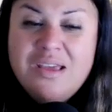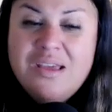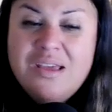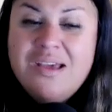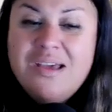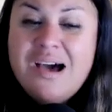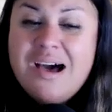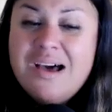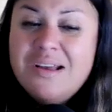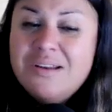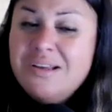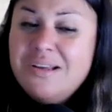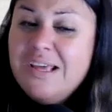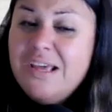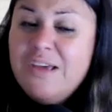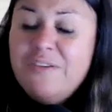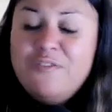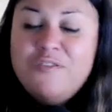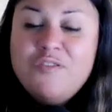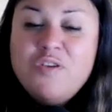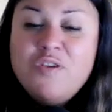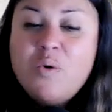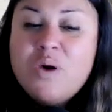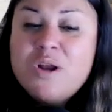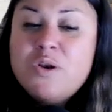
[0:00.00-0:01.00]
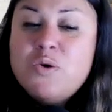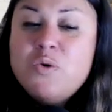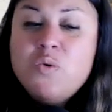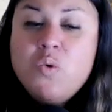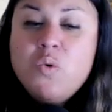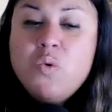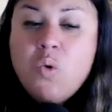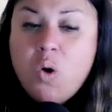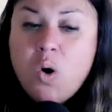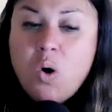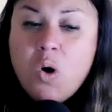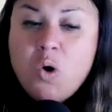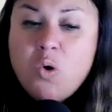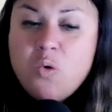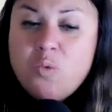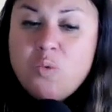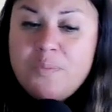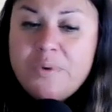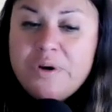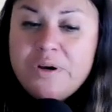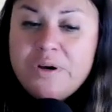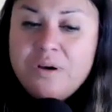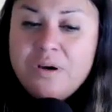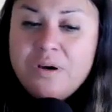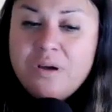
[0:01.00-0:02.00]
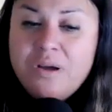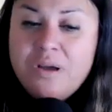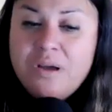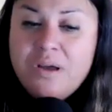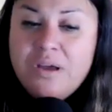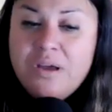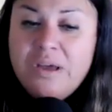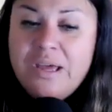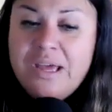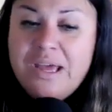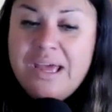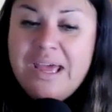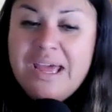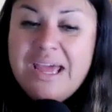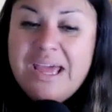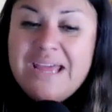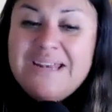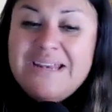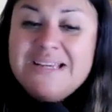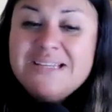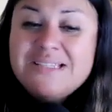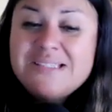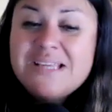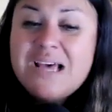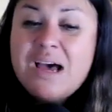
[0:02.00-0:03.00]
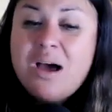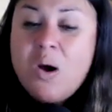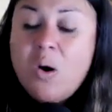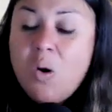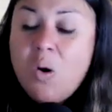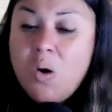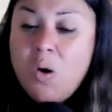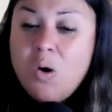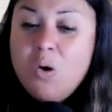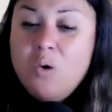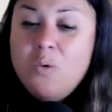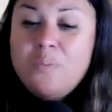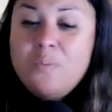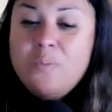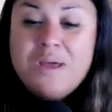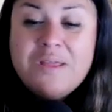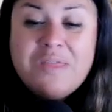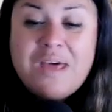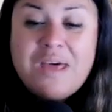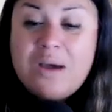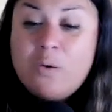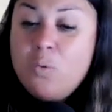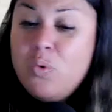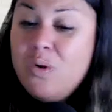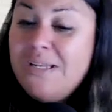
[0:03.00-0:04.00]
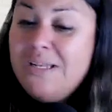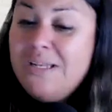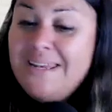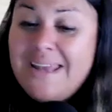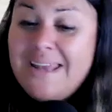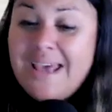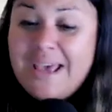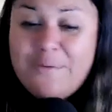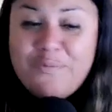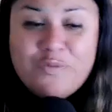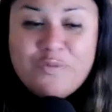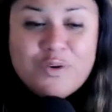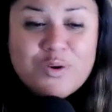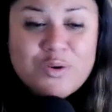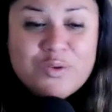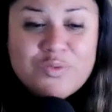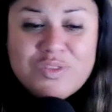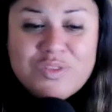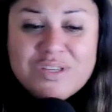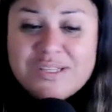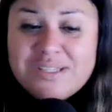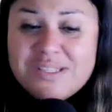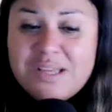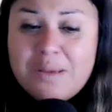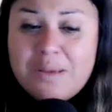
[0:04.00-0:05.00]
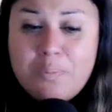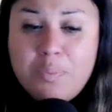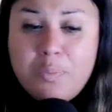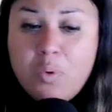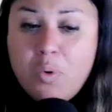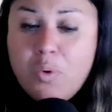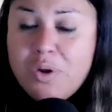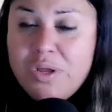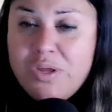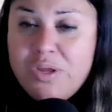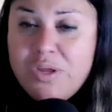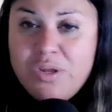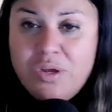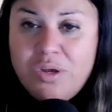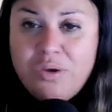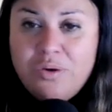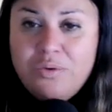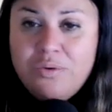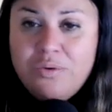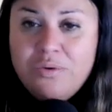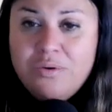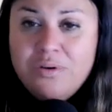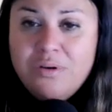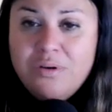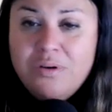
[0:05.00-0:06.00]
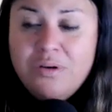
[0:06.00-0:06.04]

God gives you a new hope, and it's a hope that will never disappoint you.